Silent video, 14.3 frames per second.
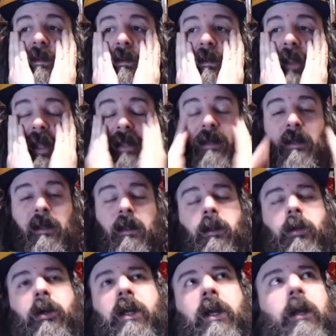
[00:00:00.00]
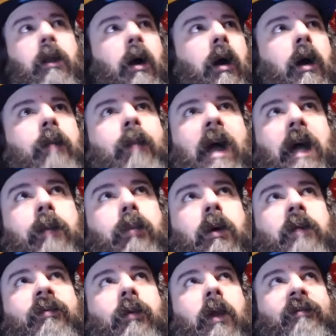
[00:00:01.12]
Like, you're getting the hardback book
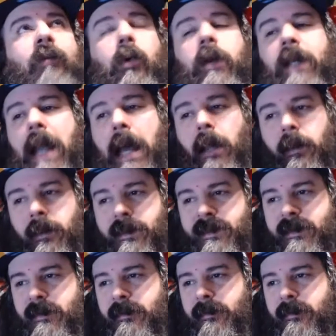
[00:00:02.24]
for, like, $40.